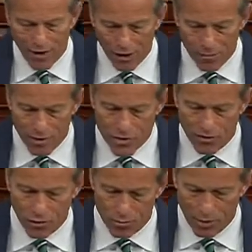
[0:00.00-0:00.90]
elements
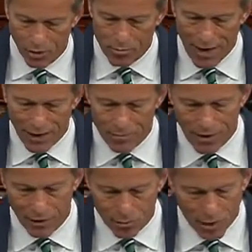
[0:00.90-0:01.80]
of their Build Back
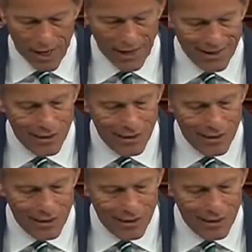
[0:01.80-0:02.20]
Better plan